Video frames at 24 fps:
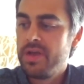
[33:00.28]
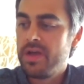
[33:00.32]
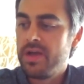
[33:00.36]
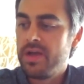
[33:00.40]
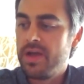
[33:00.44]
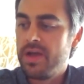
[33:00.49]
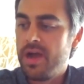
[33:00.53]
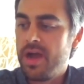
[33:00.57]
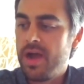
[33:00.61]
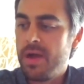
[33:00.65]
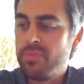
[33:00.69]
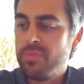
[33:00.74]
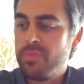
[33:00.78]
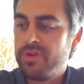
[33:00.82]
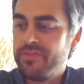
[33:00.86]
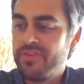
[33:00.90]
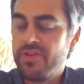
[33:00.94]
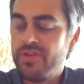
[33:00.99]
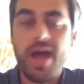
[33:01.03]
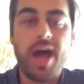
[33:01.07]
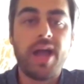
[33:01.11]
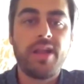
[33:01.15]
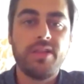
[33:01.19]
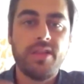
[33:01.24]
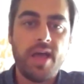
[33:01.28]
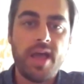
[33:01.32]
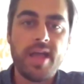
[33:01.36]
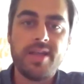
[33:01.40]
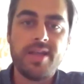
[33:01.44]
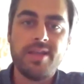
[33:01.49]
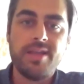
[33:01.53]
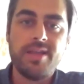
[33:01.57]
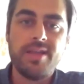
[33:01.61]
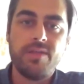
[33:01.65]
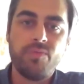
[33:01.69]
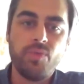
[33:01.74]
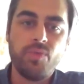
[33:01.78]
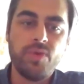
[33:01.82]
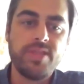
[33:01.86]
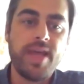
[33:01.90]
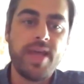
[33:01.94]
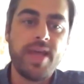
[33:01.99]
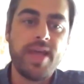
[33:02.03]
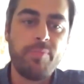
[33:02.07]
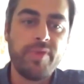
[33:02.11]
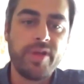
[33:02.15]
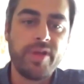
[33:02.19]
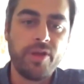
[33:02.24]
Uh, but if you're not aligned with
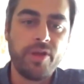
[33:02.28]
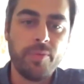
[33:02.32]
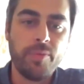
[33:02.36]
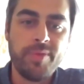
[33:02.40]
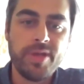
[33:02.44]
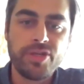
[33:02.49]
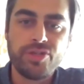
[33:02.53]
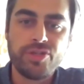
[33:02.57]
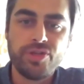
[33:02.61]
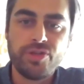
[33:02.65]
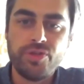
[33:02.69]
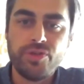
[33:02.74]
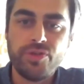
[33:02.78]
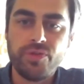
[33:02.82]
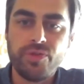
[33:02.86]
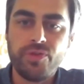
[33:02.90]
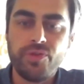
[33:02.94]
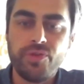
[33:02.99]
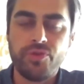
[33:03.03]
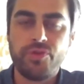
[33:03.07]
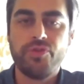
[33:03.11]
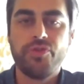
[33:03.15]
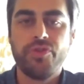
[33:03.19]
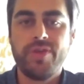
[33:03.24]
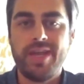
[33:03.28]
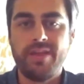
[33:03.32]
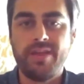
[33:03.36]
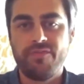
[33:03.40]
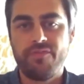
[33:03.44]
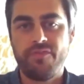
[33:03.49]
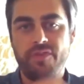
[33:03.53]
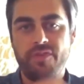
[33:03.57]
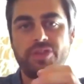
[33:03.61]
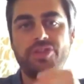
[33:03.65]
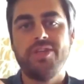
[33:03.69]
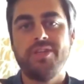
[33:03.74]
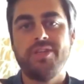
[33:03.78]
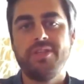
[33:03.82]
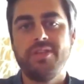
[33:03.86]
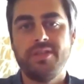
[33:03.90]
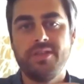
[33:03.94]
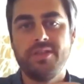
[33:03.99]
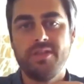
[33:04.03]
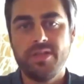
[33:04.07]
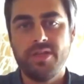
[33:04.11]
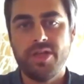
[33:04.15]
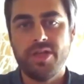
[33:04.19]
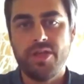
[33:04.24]
that bigger picture, you you create
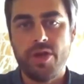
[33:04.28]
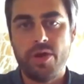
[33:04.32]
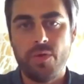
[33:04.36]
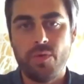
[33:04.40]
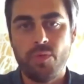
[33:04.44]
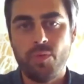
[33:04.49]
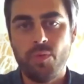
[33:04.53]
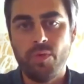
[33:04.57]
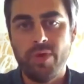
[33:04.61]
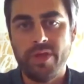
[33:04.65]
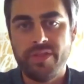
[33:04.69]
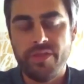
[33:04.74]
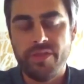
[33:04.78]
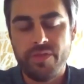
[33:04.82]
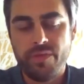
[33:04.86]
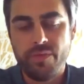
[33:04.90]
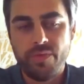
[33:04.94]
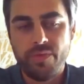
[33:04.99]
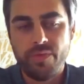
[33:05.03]
friction, you know, with